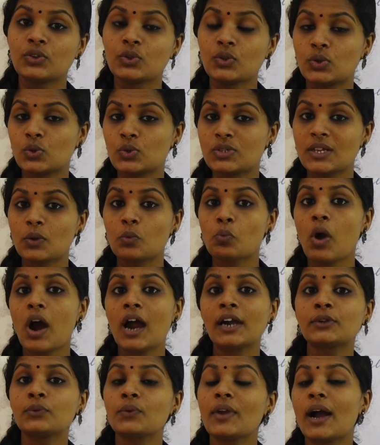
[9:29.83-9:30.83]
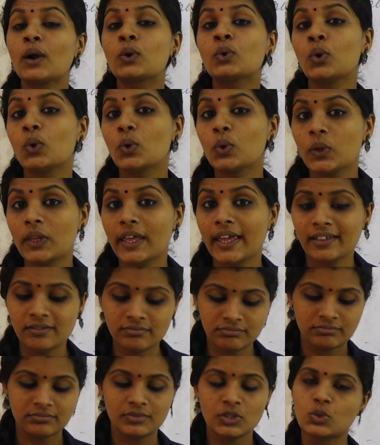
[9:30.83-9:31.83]
Using what we are
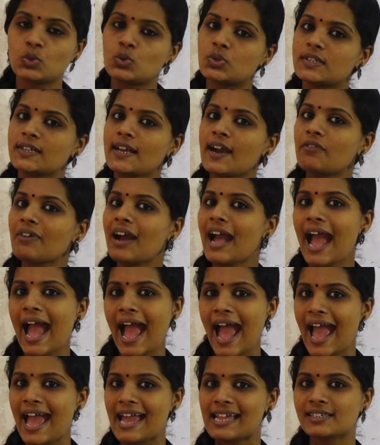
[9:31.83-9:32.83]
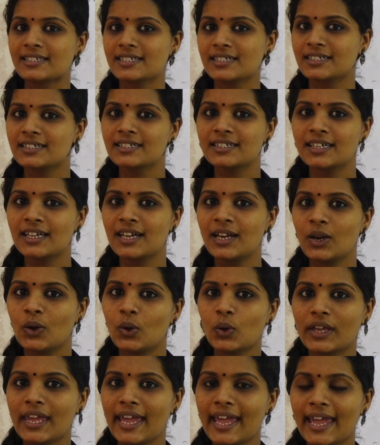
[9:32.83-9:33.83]
cooking? Using our hand.
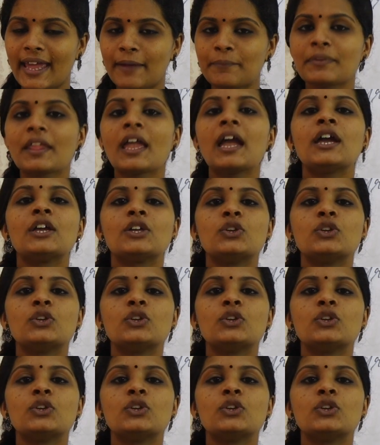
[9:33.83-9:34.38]
Okay.